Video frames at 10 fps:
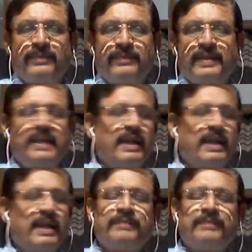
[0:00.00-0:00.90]
There
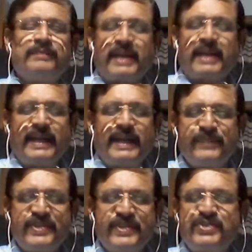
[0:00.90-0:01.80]
are some of the rights
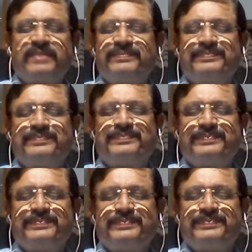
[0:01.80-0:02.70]
which
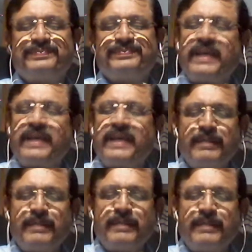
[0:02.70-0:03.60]
we call
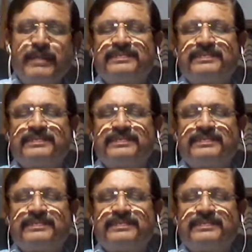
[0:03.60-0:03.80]
them as